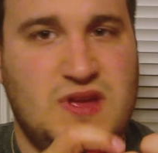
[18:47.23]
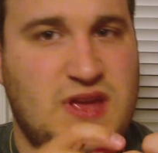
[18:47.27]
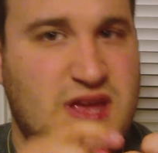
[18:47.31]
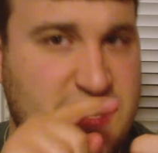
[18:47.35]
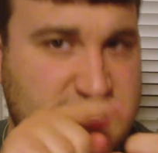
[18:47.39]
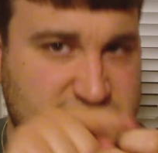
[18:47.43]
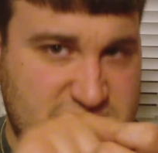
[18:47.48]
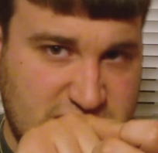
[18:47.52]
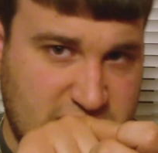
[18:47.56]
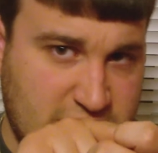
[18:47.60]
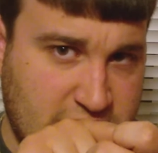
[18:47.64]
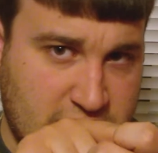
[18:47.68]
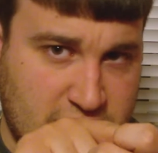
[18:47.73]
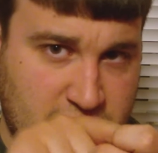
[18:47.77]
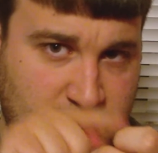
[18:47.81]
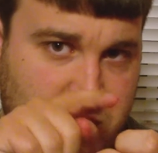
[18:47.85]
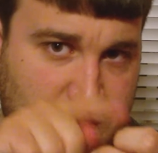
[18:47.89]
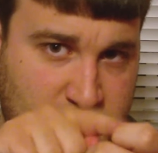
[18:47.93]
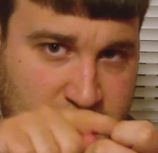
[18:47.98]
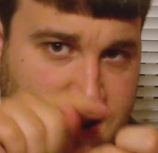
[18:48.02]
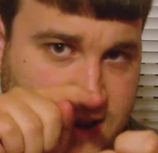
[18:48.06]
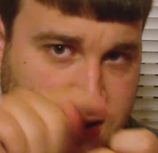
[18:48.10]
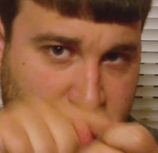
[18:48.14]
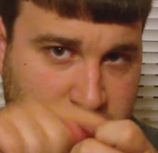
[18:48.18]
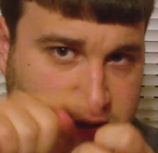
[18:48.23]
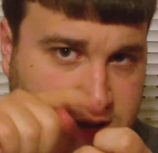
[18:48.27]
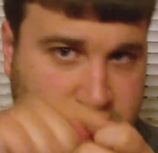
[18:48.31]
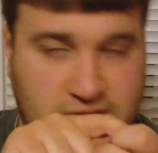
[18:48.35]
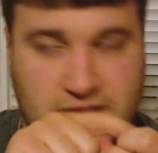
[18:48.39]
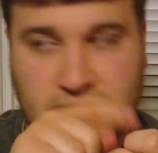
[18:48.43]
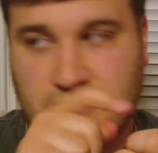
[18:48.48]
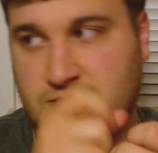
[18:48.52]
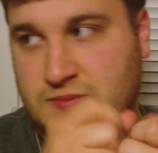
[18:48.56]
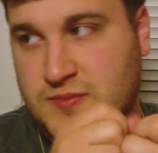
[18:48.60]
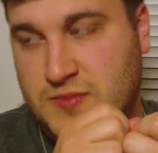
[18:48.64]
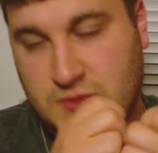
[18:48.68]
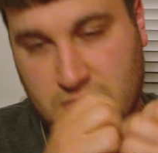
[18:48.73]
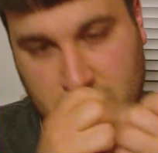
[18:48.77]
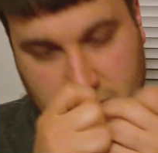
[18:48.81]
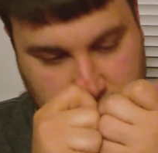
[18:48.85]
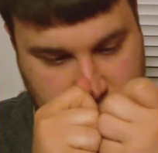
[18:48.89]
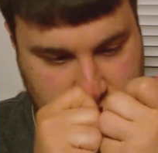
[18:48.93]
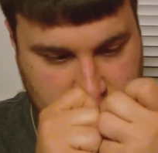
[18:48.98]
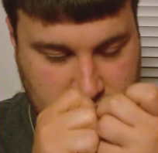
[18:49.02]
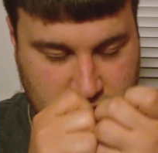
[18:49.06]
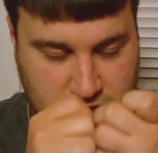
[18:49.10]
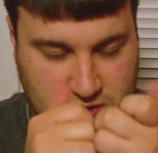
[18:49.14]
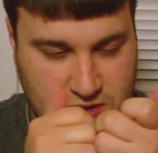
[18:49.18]
He's here, we gotta go get him.
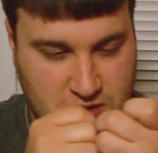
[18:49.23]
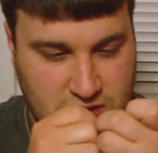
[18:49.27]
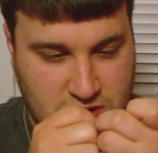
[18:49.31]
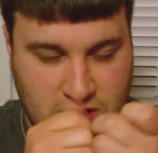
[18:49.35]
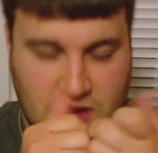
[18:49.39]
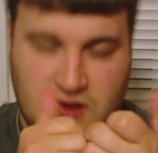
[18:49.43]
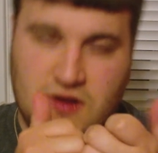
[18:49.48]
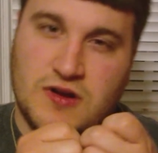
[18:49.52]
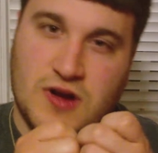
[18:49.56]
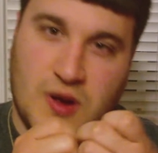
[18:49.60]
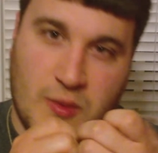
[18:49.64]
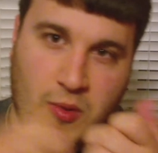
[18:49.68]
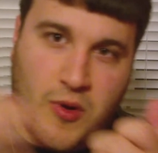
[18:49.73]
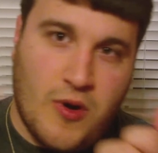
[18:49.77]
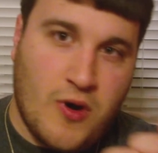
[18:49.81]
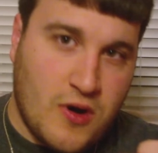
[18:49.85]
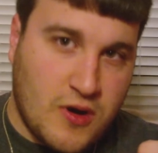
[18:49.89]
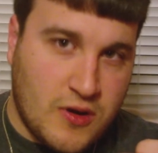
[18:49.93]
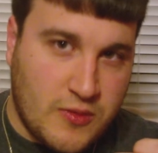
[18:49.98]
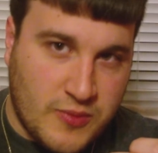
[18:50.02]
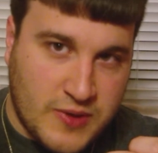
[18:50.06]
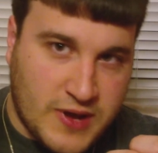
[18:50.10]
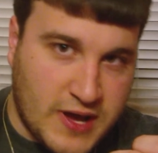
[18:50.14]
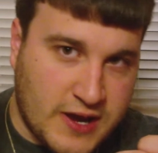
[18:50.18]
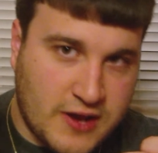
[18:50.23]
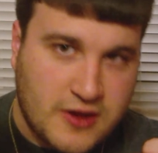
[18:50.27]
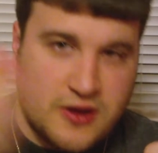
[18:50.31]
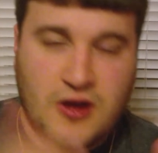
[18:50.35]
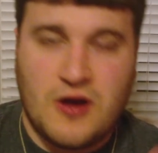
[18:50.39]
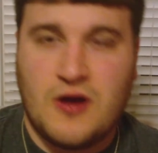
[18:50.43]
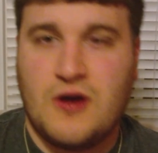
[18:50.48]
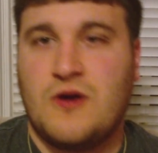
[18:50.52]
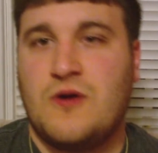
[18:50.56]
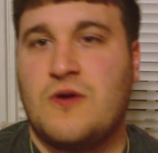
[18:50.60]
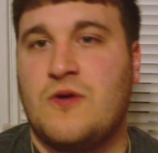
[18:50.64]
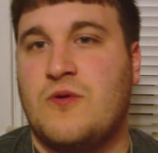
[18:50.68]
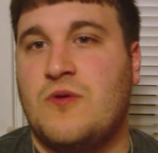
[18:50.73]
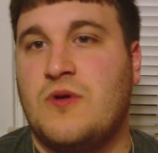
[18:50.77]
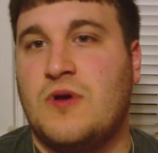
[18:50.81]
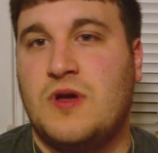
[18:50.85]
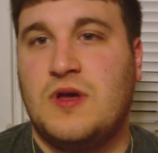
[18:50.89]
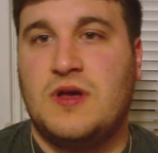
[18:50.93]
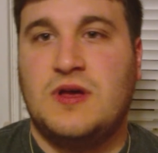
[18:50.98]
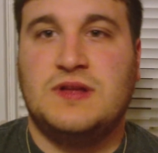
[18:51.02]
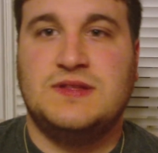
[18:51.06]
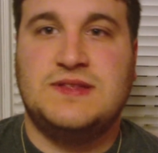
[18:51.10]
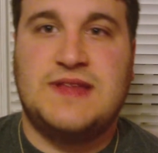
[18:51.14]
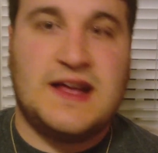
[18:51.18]
Come on, we gotta go.
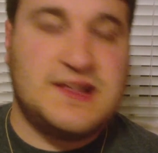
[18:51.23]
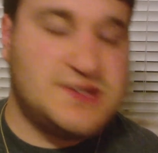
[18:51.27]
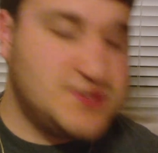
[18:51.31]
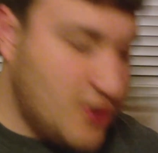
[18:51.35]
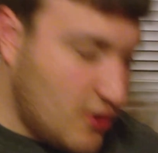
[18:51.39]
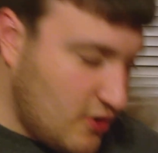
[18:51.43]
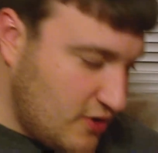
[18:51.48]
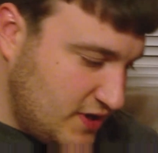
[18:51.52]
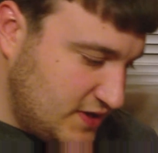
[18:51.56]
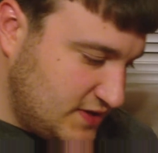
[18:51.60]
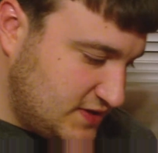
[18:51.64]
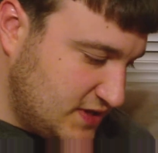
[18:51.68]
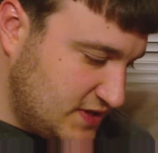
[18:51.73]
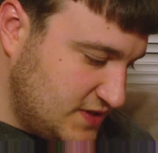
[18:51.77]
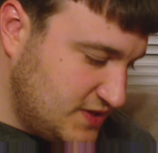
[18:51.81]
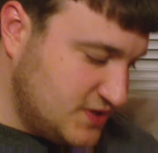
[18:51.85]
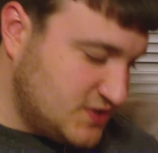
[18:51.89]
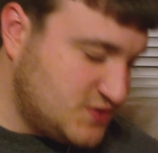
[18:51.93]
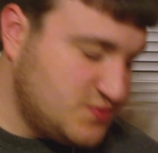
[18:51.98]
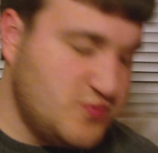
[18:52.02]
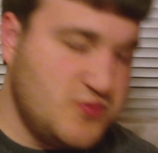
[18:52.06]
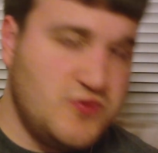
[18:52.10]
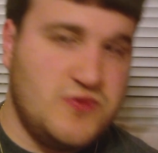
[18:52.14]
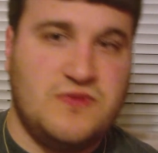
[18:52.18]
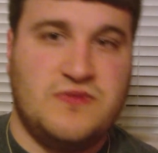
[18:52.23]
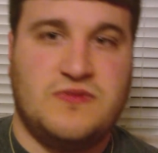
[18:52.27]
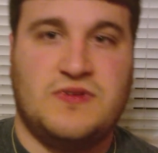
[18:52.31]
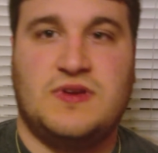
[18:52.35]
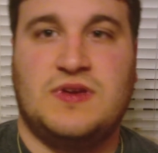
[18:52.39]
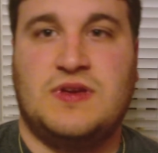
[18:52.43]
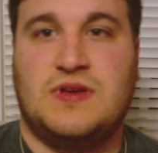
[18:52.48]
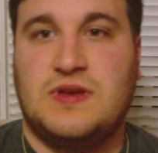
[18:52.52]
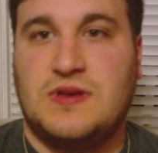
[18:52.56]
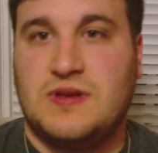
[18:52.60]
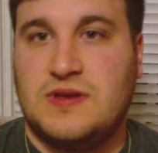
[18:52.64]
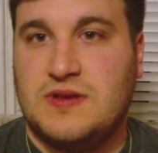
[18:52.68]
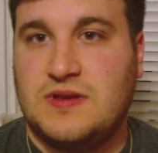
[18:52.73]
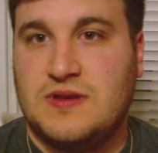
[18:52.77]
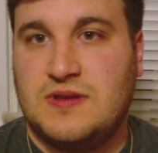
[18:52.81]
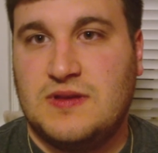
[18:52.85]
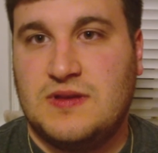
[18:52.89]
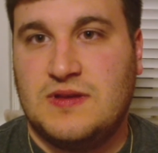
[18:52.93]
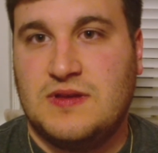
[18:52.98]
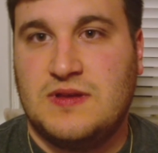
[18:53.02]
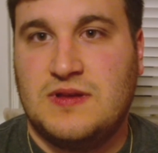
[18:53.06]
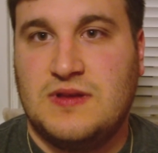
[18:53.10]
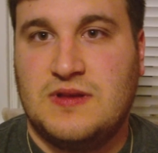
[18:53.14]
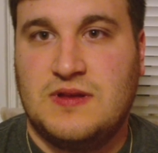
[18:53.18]
That's all he did in this movie.
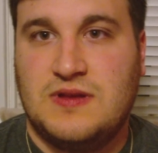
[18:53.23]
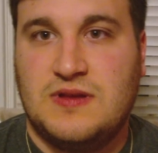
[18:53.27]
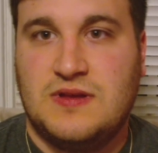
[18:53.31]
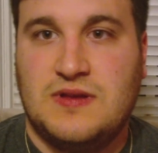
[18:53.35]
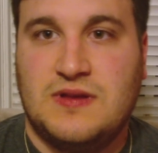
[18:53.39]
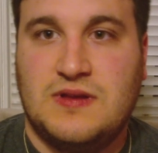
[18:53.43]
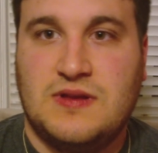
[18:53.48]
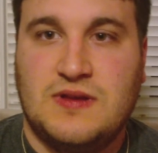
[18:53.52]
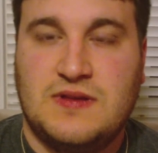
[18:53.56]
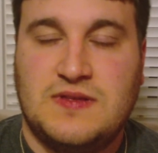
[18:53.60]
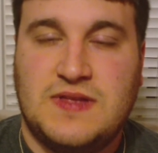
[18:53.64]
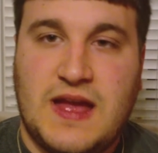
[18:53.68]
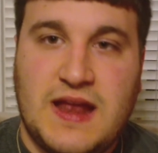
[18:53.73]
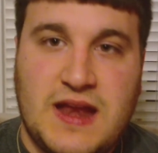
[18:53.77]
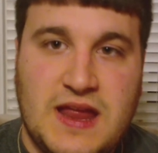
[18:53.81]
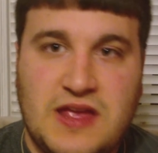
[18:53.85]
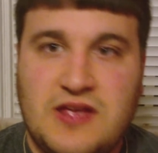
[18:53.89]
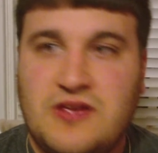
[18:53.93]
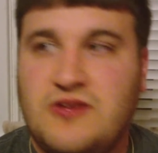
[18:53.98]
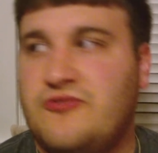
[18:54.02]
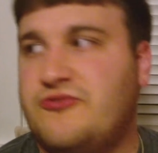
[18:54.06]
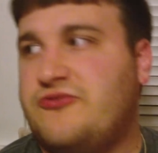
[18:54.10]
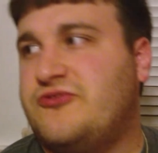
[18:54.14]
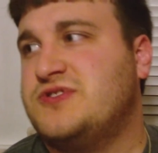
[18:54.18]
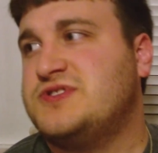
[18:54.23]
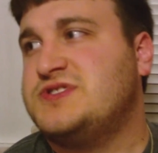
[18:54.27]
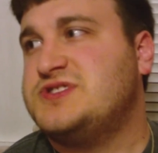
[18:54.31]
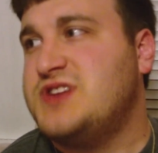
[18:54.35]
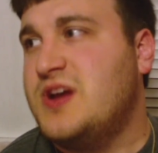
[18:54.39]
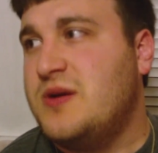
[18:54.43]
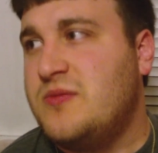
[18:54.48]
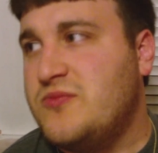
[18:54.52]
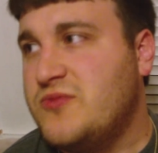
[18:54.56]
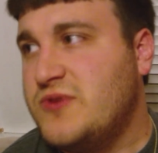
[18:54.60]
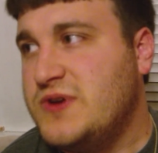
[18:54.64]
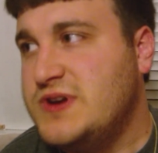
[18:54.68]
Then he, for some